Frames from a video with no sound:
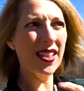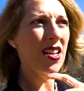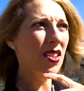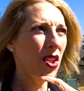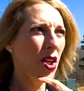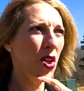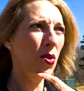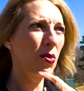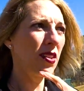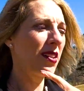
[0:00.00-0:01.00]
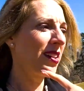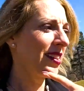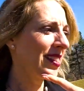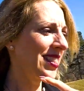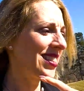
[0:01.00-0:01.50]
So
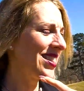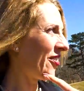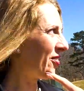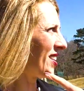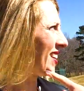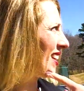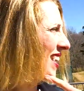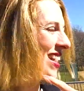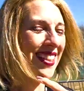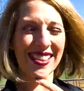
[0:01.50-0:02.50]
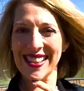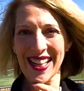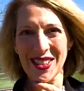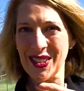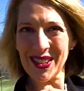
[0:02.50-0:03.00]
this is definitely a
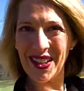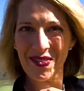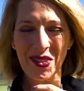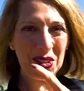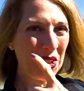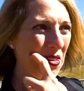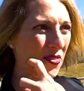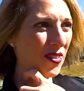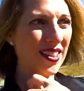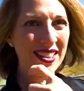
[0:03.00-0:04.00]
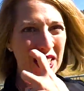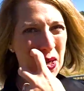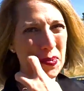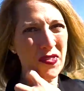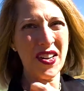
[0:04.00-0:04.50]
contender if you're looking for this type of
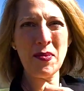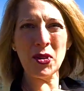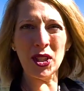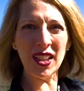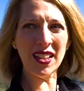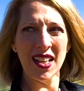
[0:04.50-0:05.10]
neighborhood